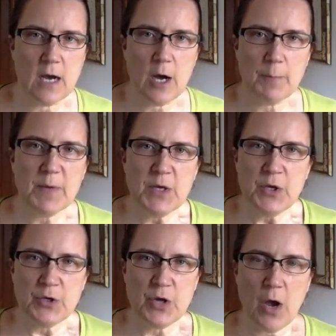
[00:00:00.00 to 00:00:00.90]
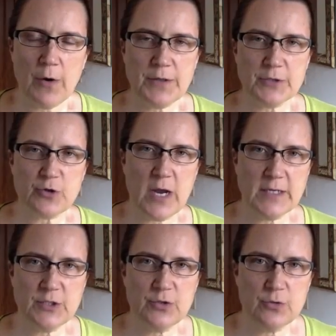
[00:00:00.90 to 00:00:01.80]
And they're
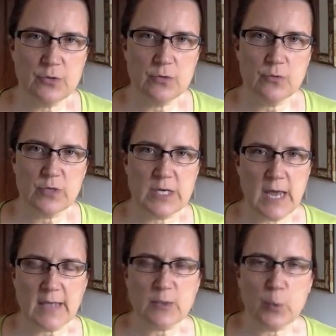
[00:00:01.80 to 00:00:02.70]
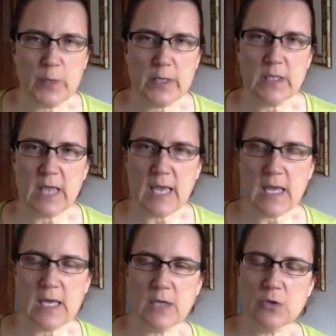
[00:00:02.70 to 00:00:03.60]
trying to connect with
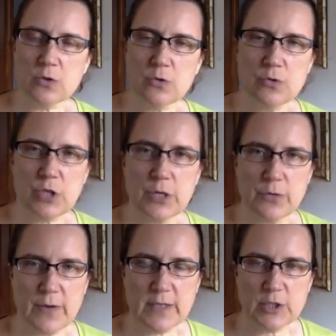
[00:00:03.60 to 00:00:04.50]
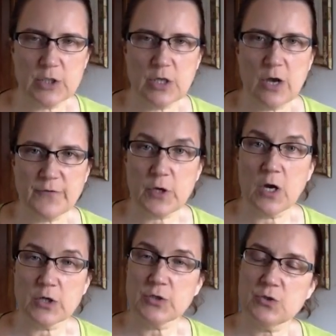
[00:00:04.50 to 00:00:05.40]
a new generation of
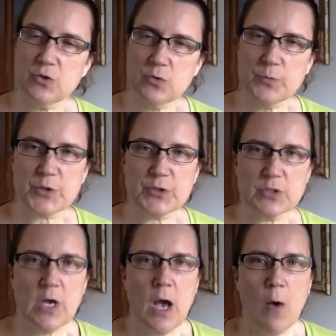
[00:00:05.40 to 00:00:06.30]
young consumers